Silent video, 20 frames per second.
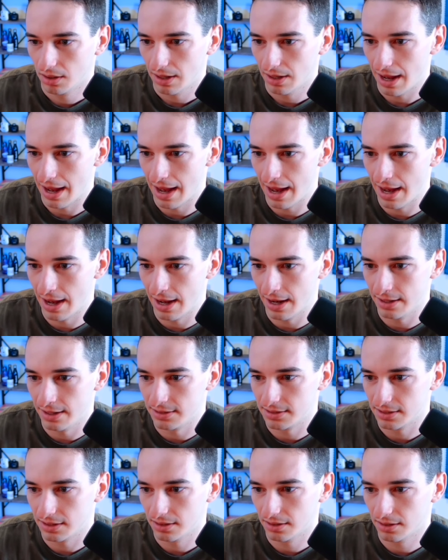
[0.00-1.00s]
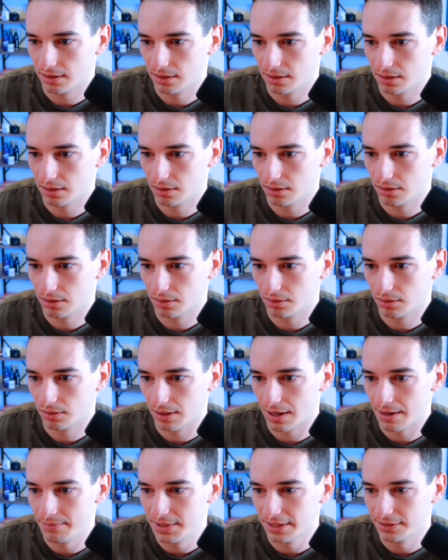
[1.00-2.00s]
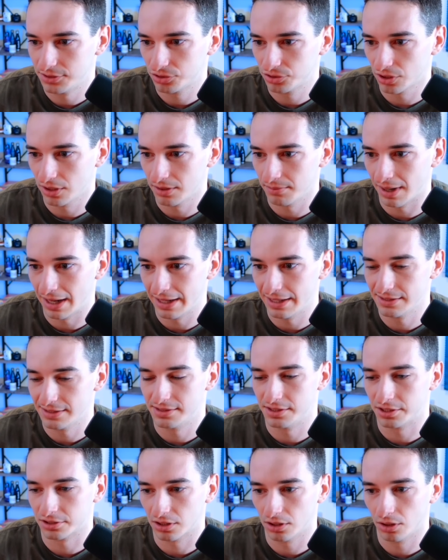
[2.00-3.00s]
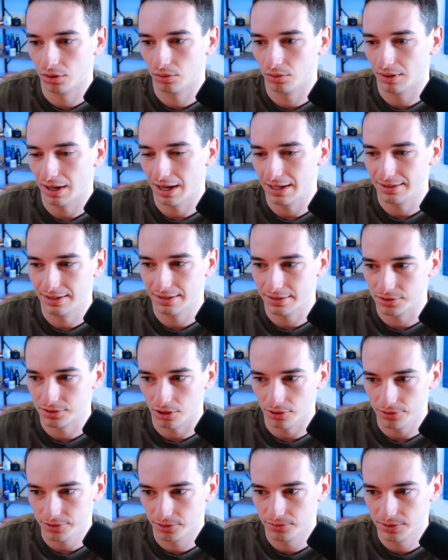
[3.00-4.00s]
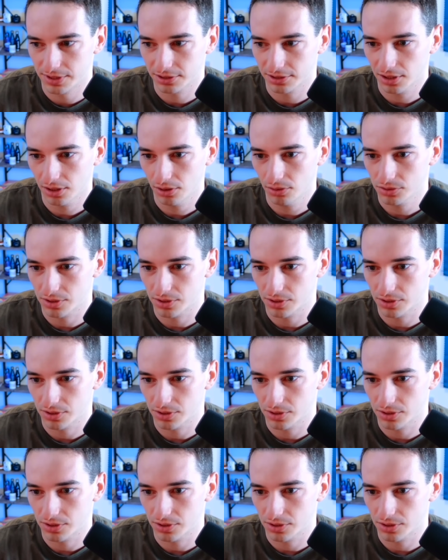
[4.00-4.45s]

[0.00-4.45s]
And empty string minus 0, I think, is also 0.